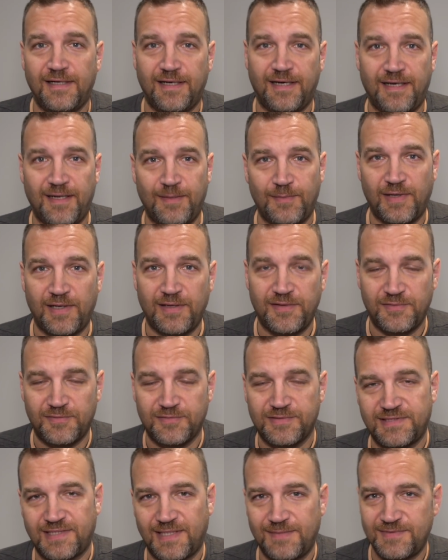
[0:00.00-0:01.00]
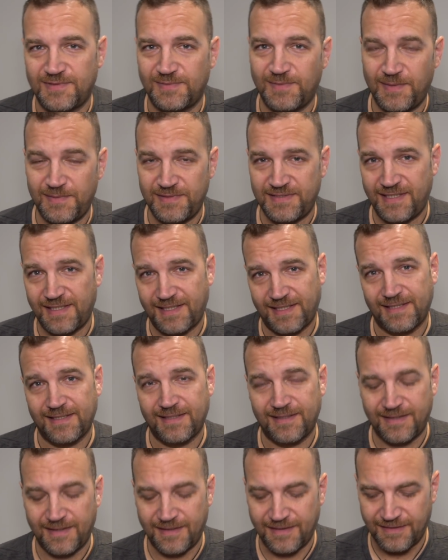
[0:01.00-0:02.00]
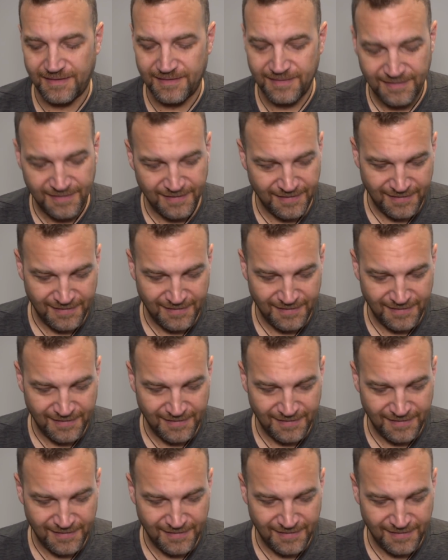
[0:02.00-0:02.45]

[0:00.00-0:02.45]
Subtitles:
and I thought it was time to maybe take a